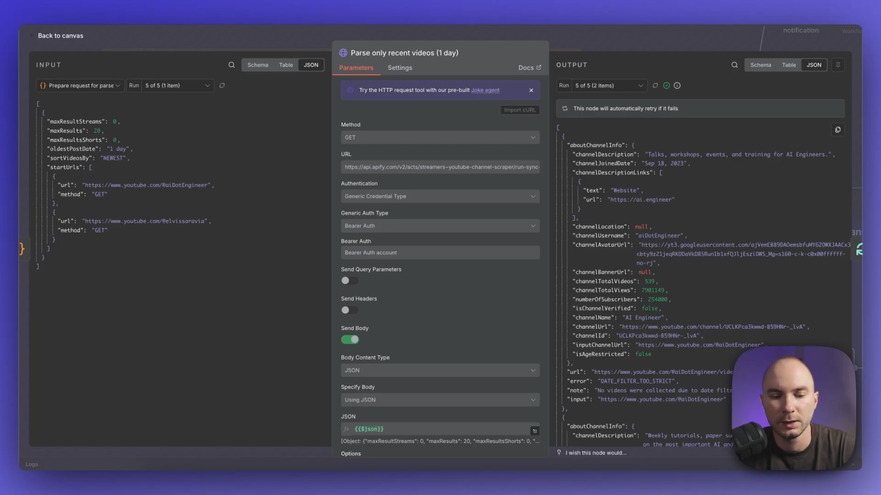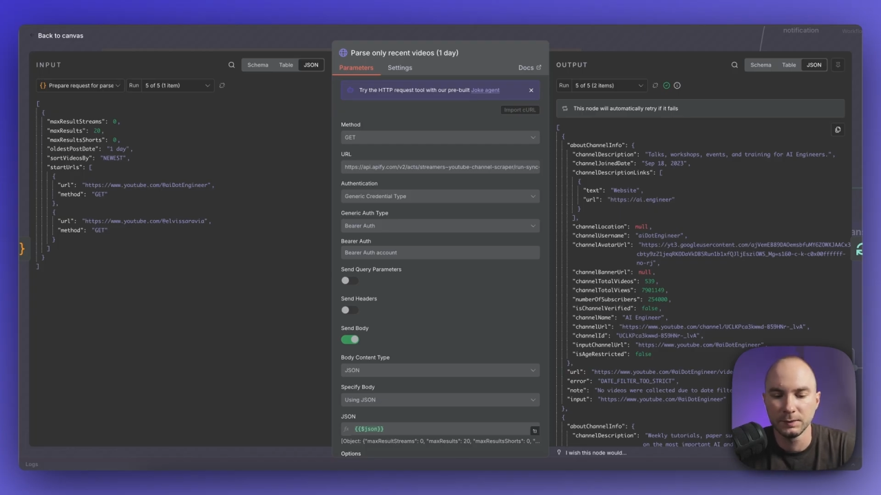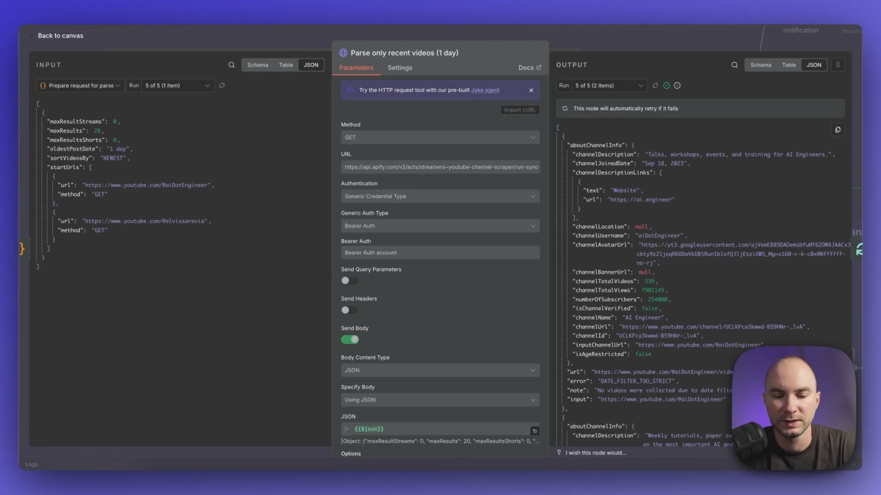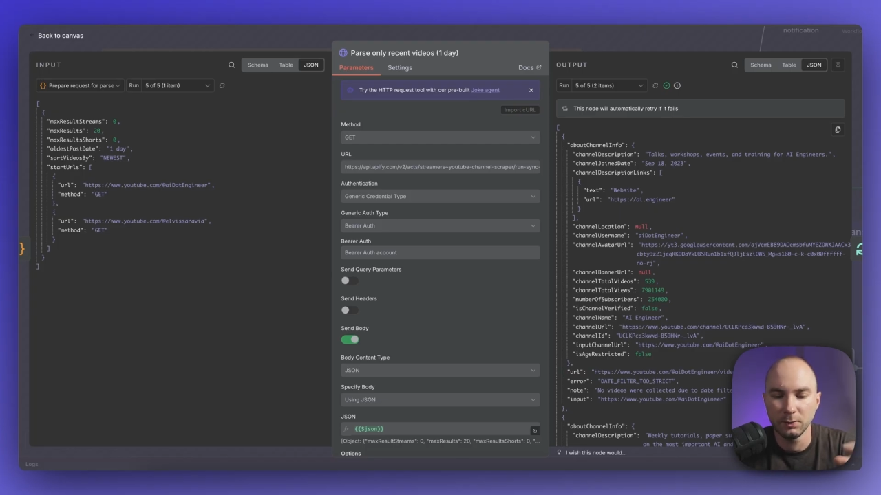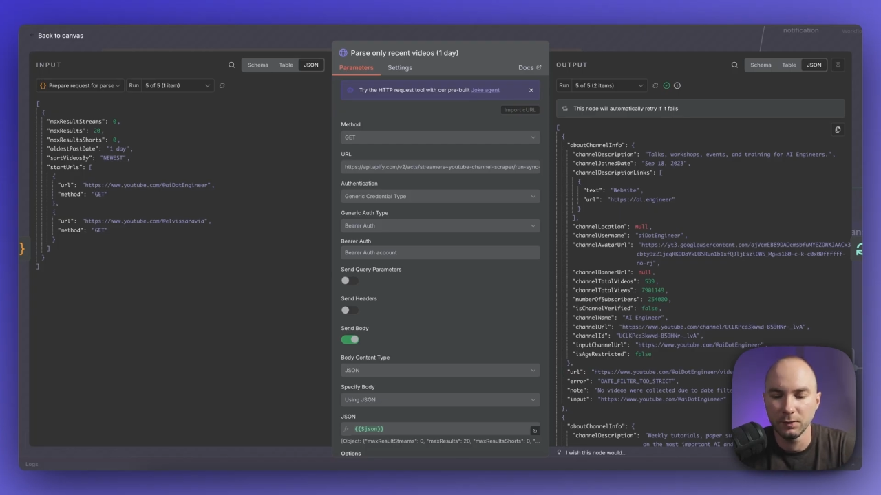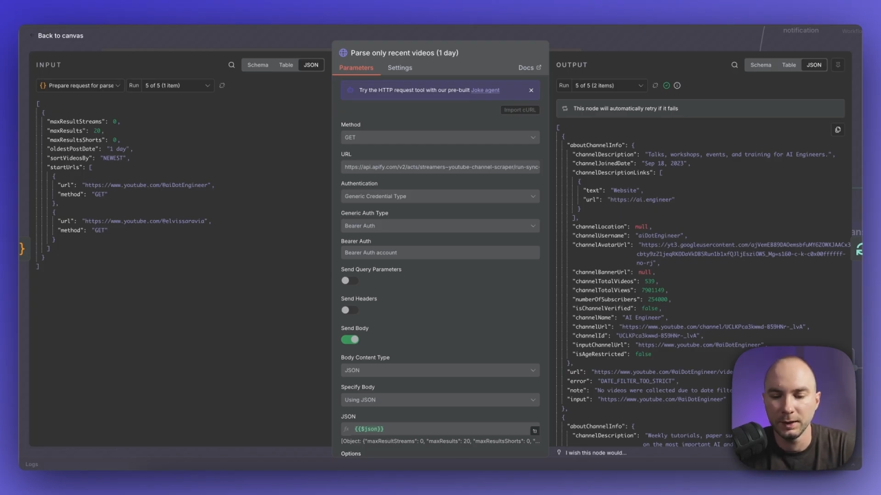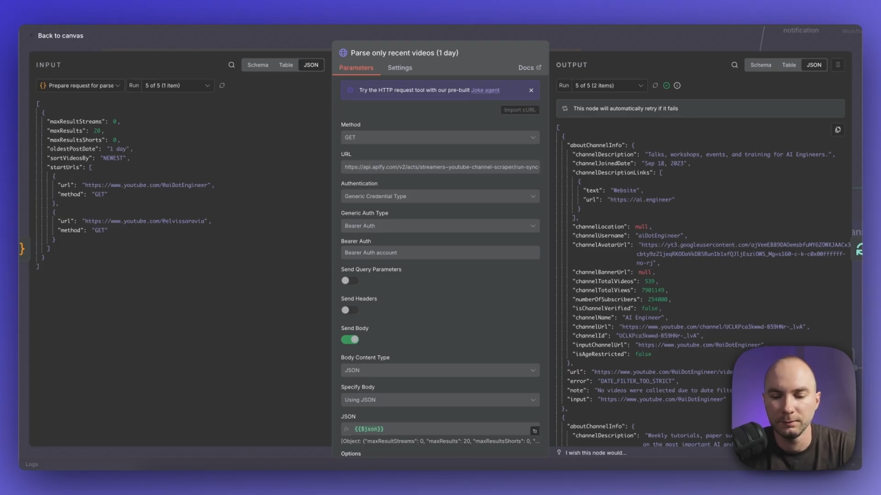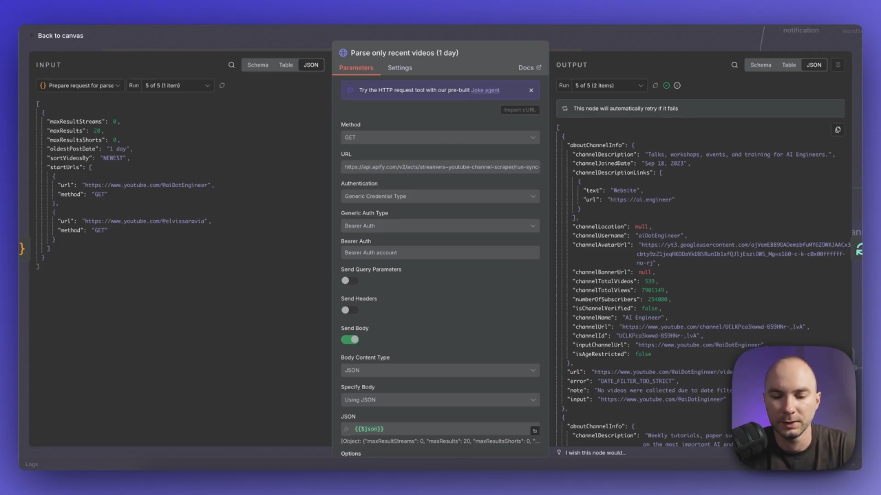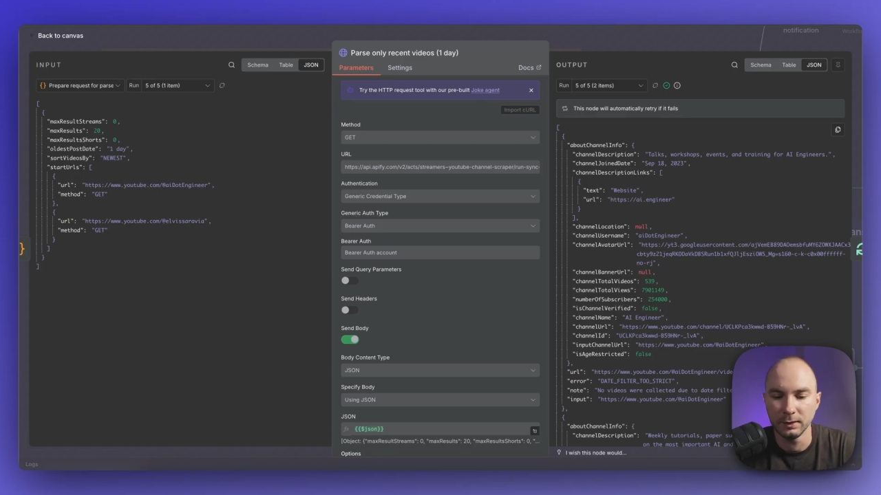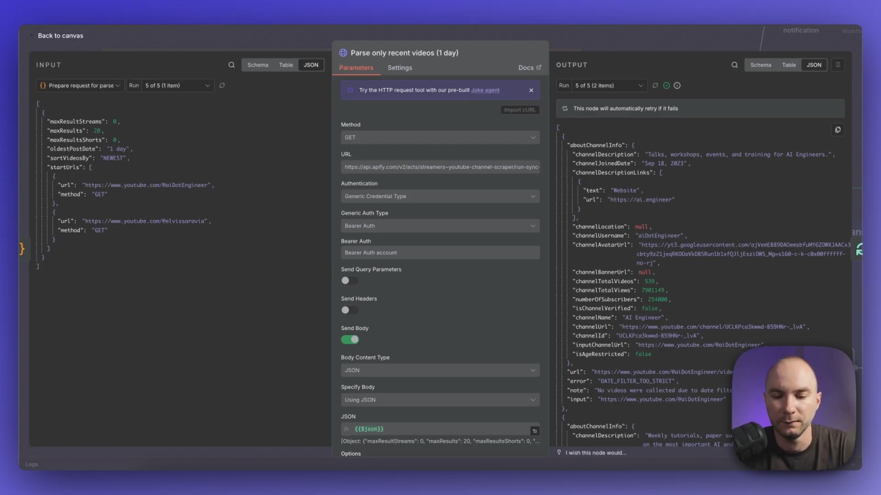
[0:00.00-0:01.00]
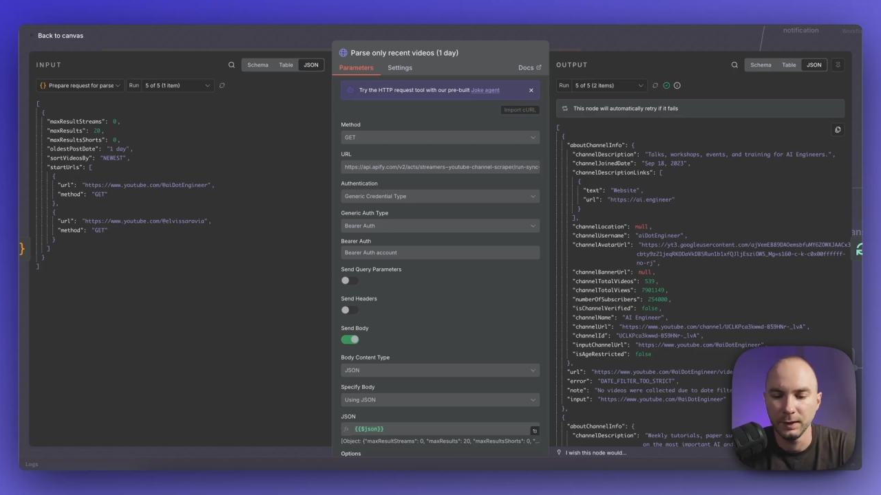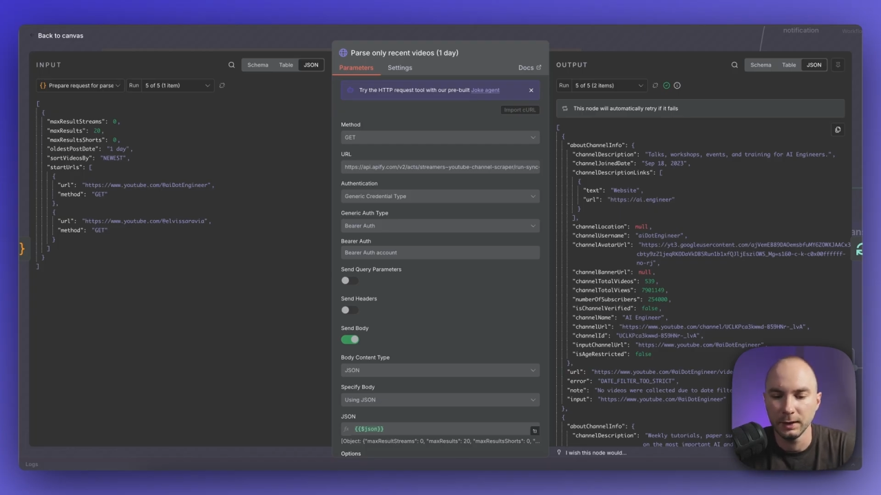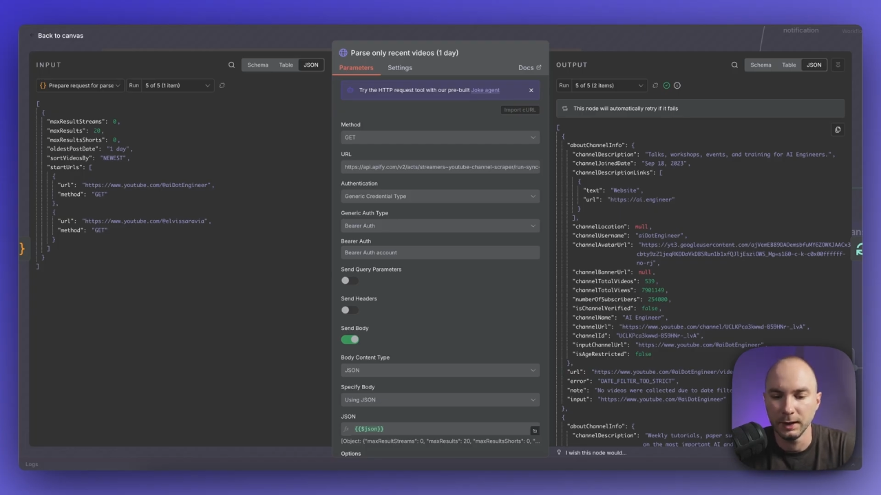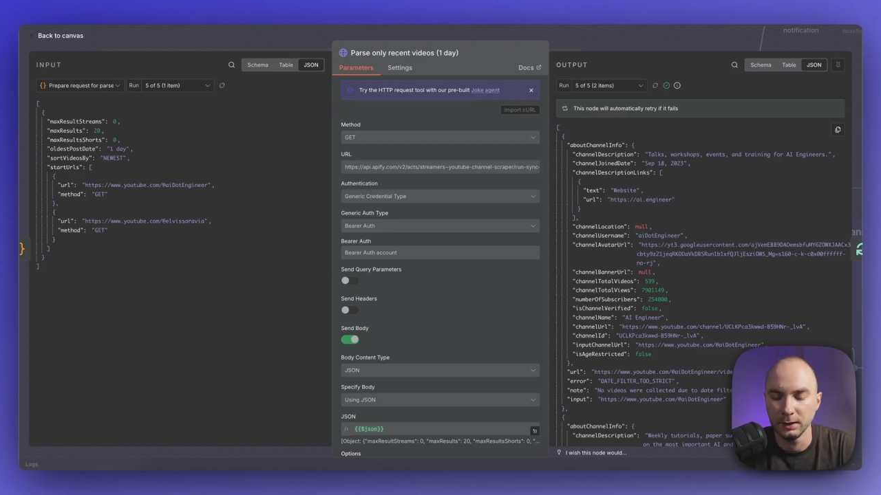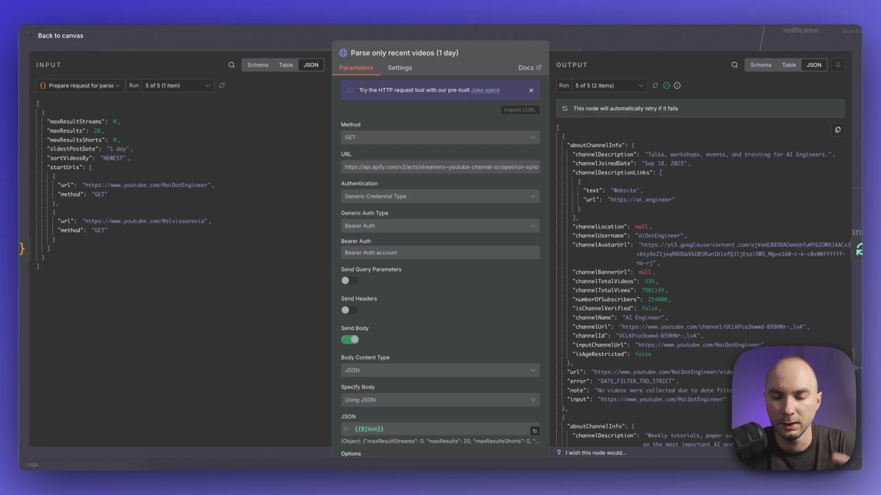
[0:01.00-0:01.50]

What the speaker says: some of them can fail and the